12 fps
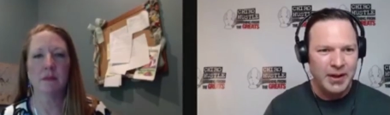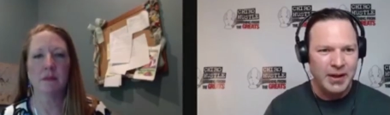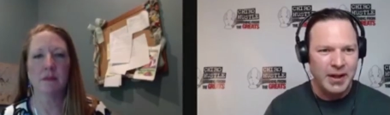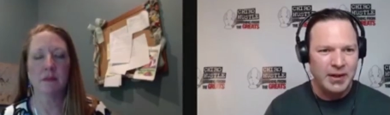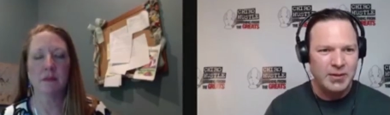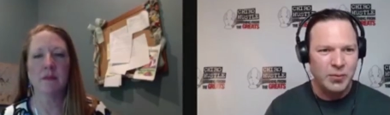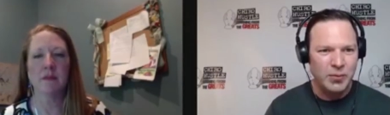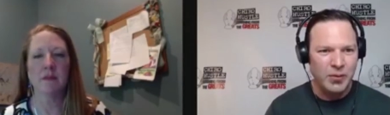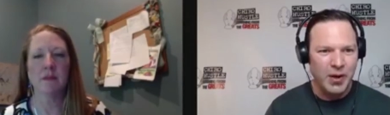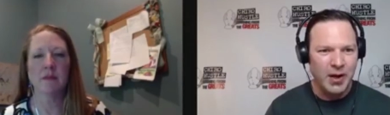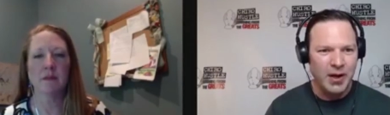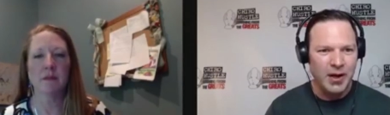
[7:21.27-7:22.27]
Speaker 1: And that's
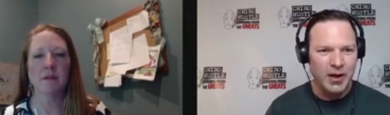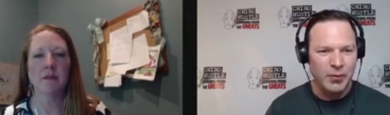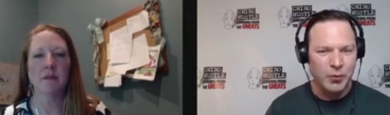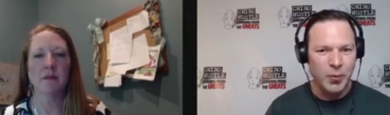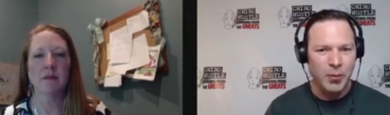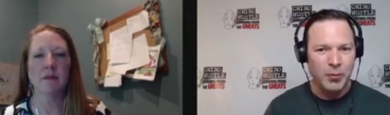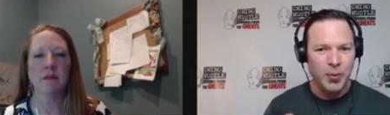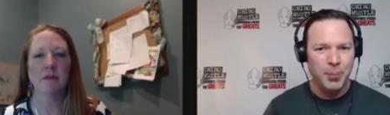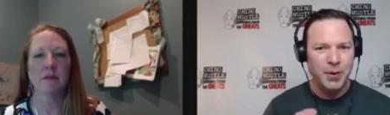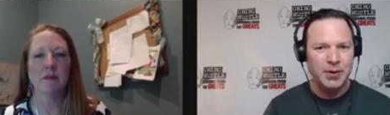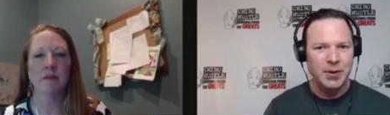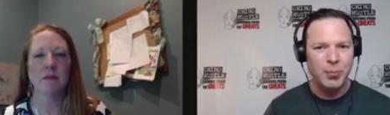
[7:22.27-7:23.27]
uh, we'll we'll
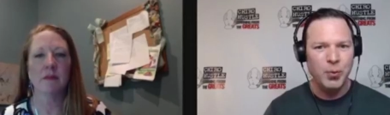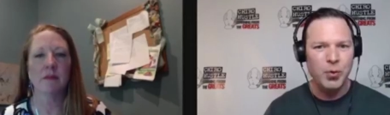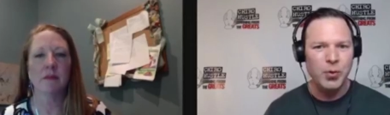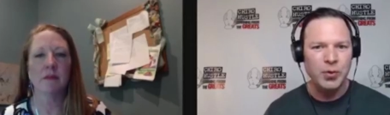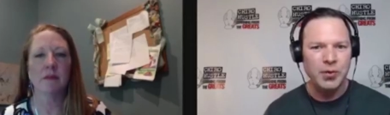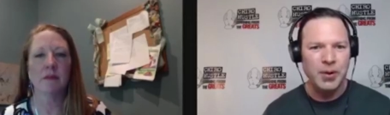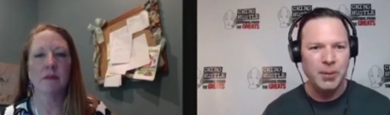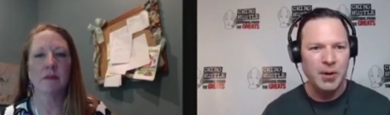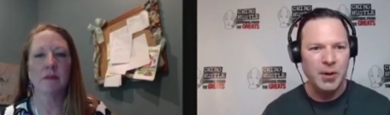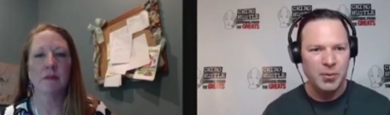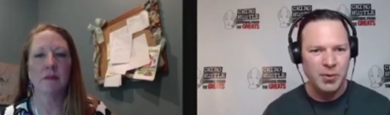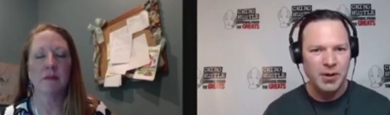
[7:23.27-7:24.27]
put the portal that
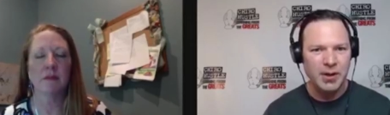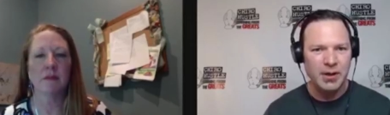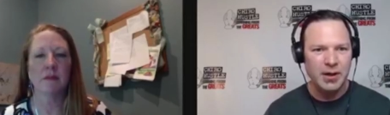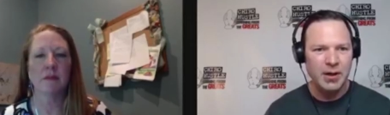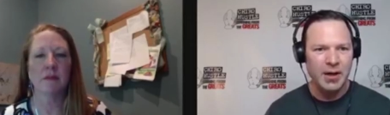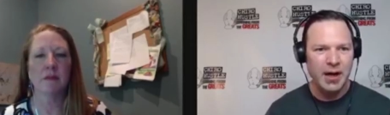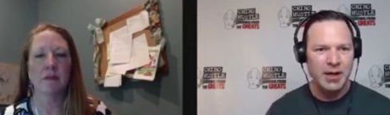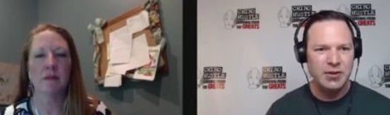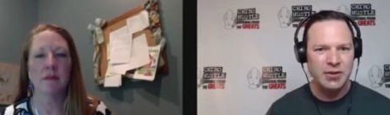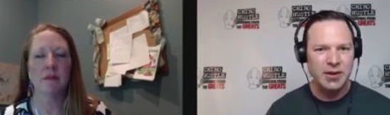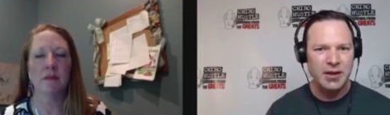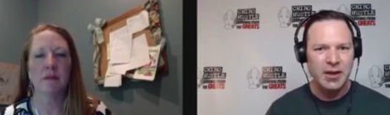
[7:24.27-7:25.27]
people can uh,
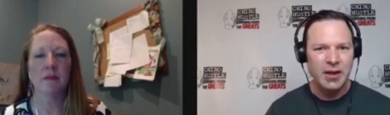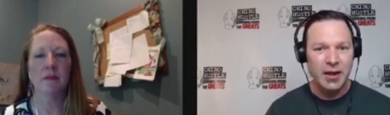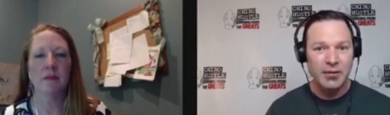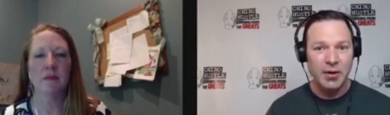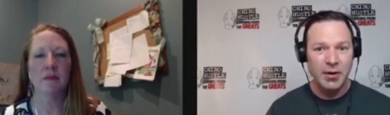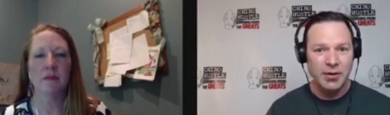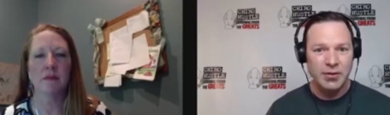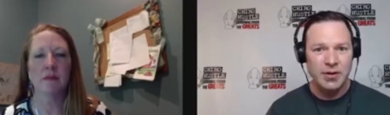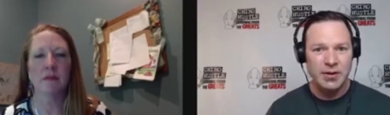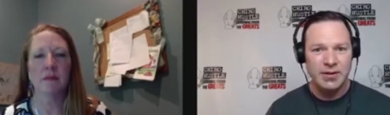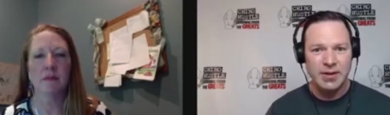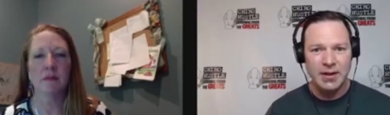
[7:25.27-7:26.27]
actually, if they're
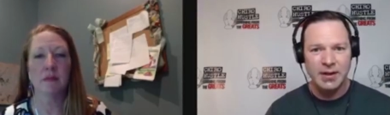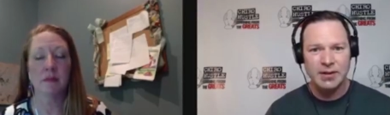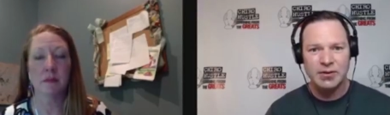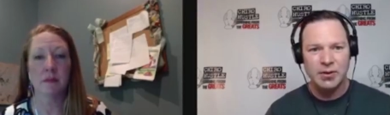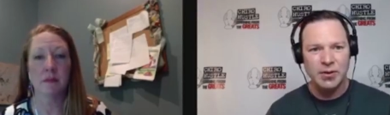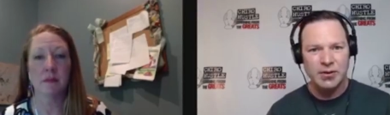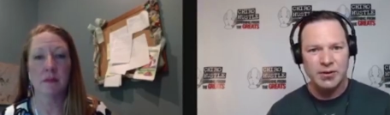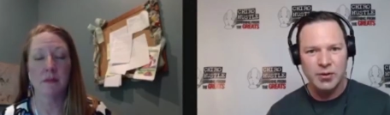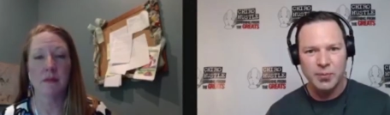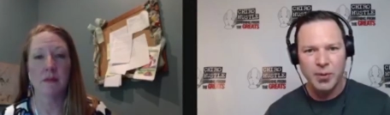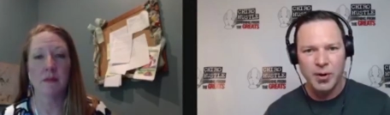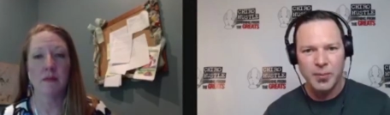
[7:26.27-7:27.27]
interested in sending students
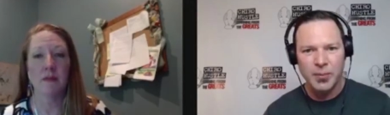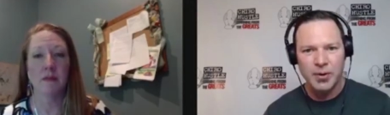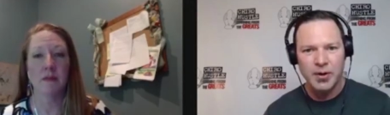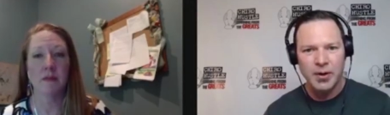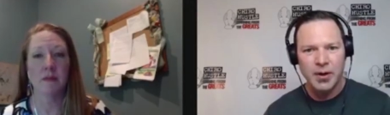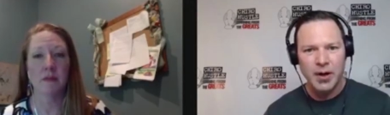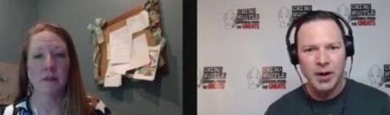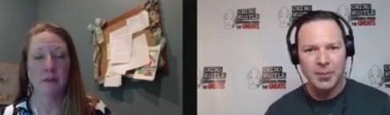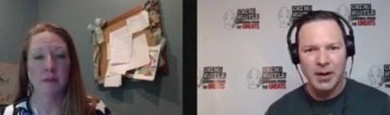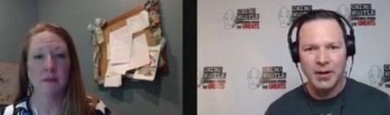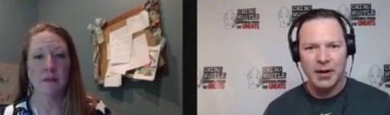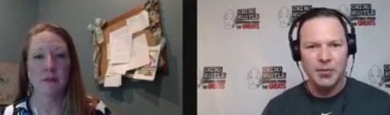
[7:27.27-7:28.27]
to Palmer, um,
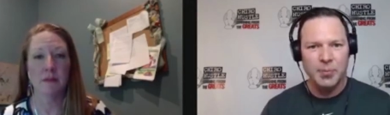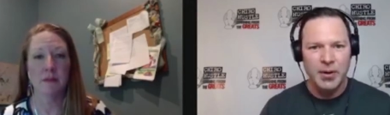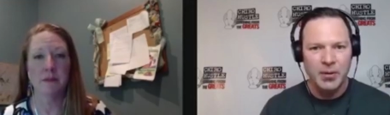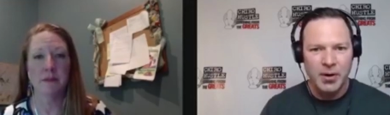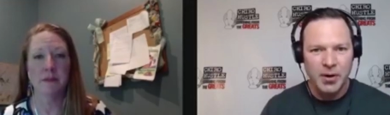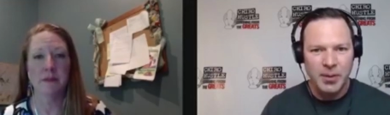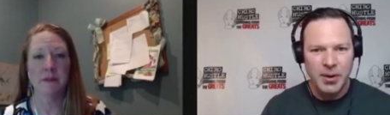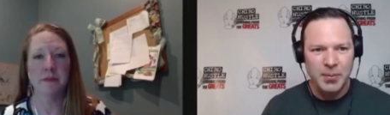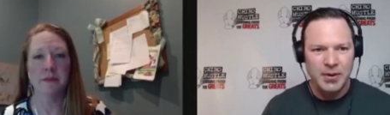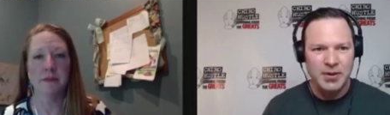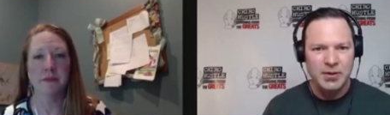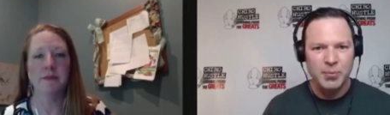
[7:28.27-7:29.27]
they don't have to play rugby,
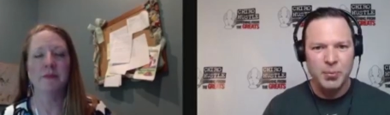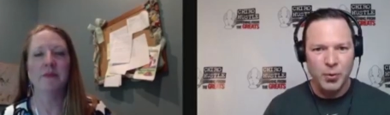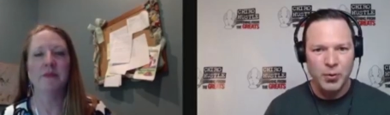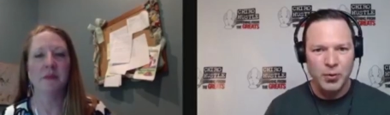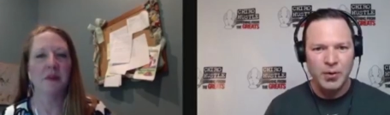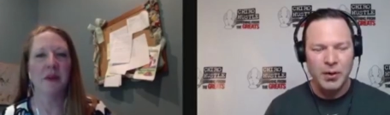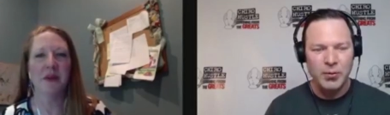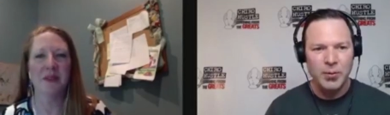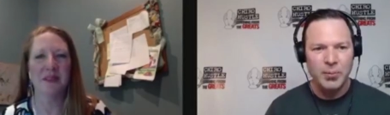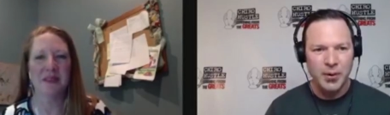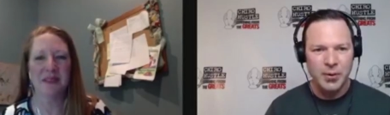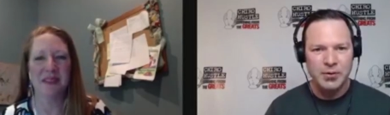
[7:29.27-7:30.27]
but there's a portal that
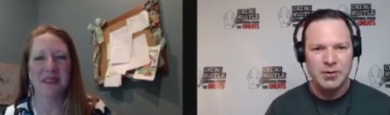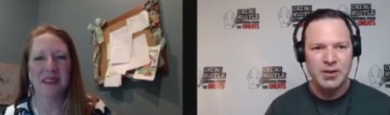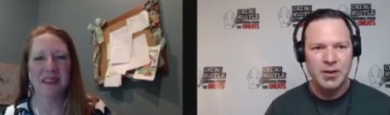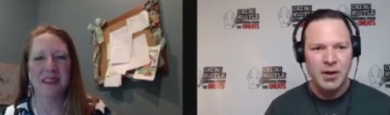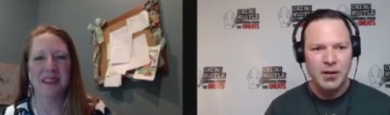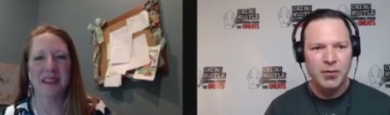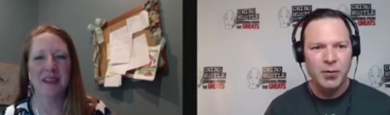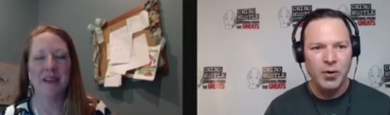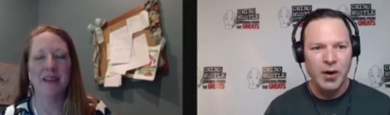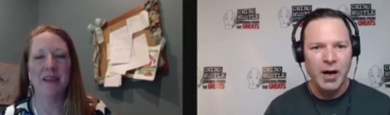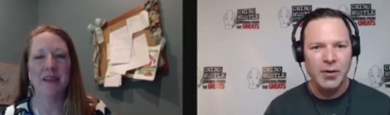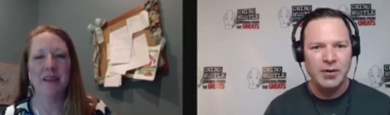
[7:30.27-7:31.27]
we'll post
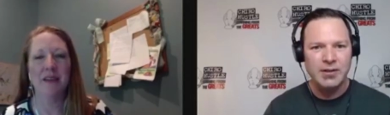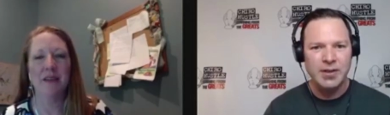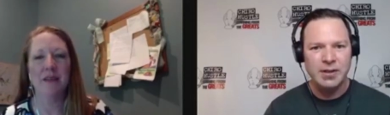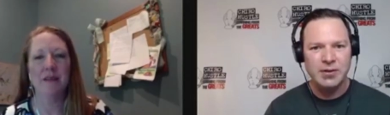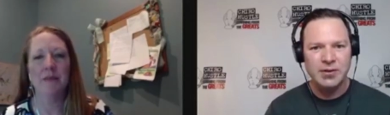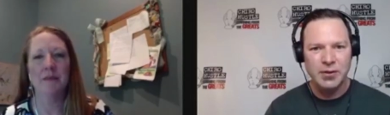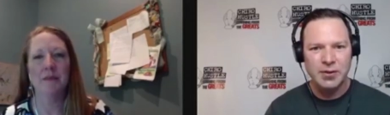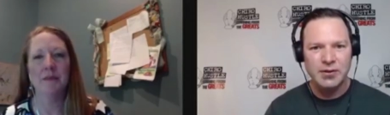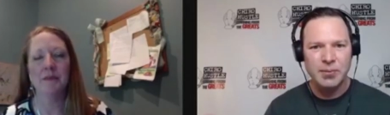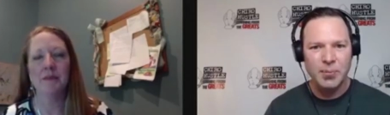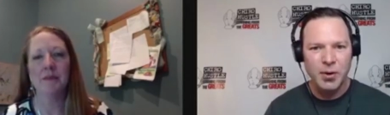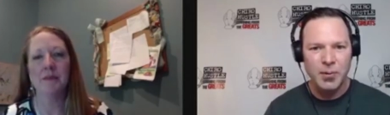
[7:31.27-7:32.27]
for how to send students
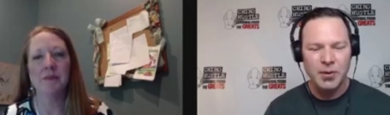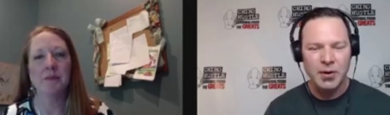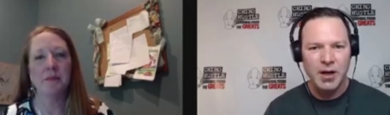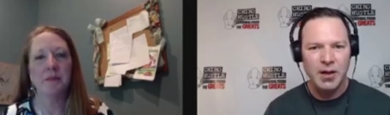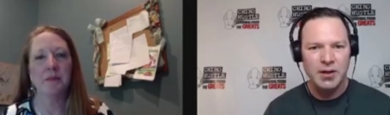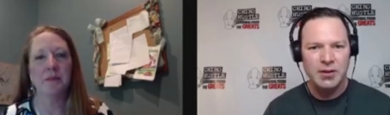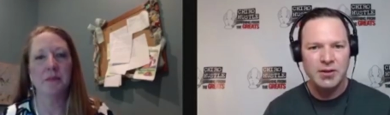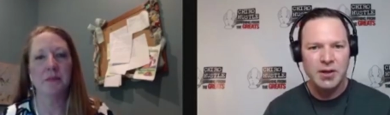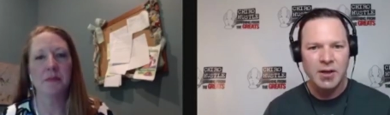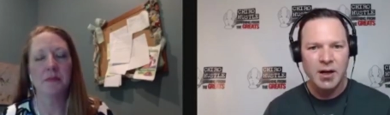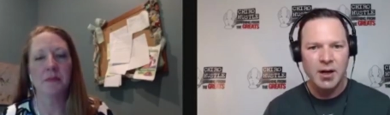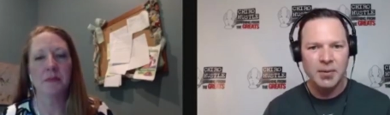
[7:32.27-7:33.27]
to Palmer College
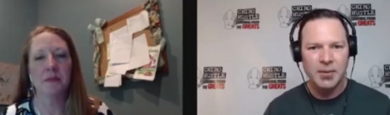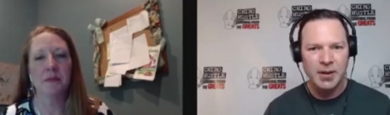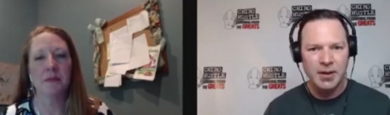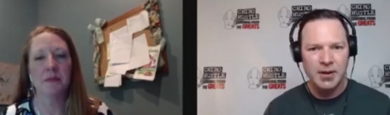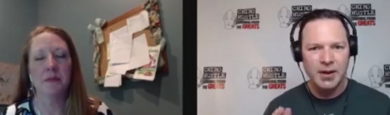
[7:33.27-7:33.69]
um, in